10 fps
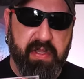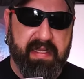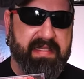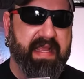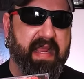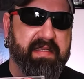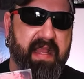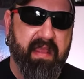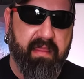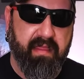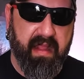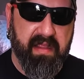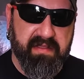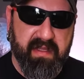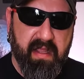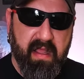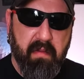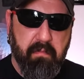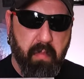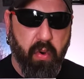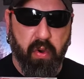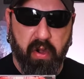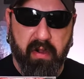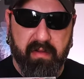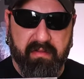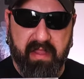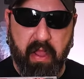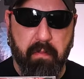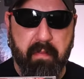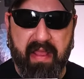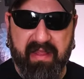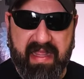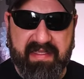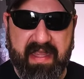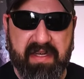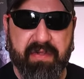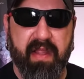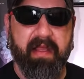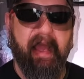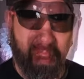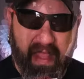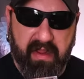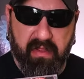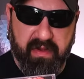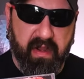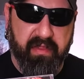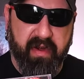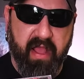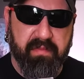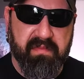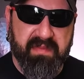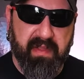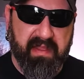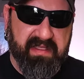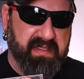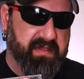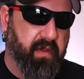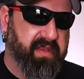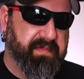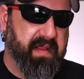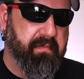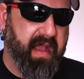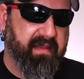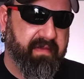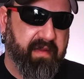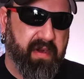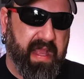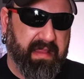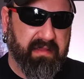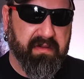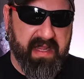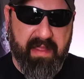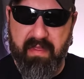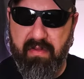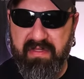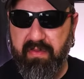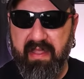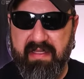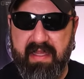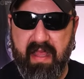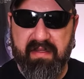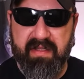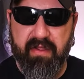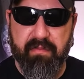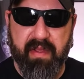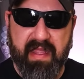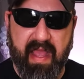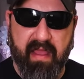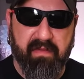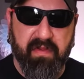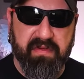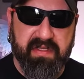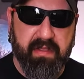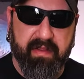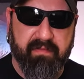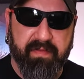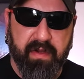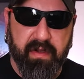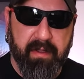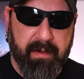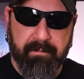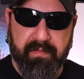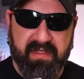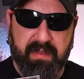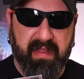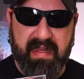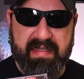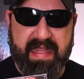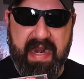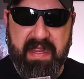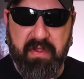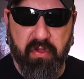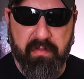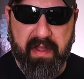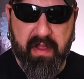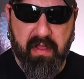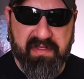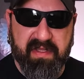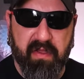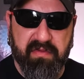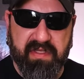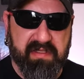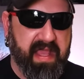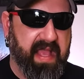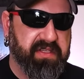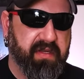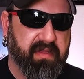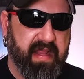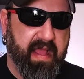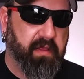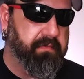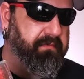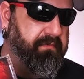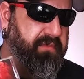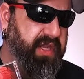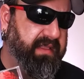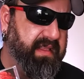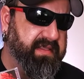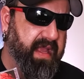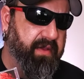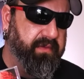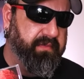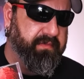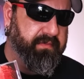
good tech death that is more, you know, melody centric. I like all their other albums, but this has always been my favorite. I think their debut is really solid too. But yeah, if you're just looking for something technical but also just catchier than hell, check this out.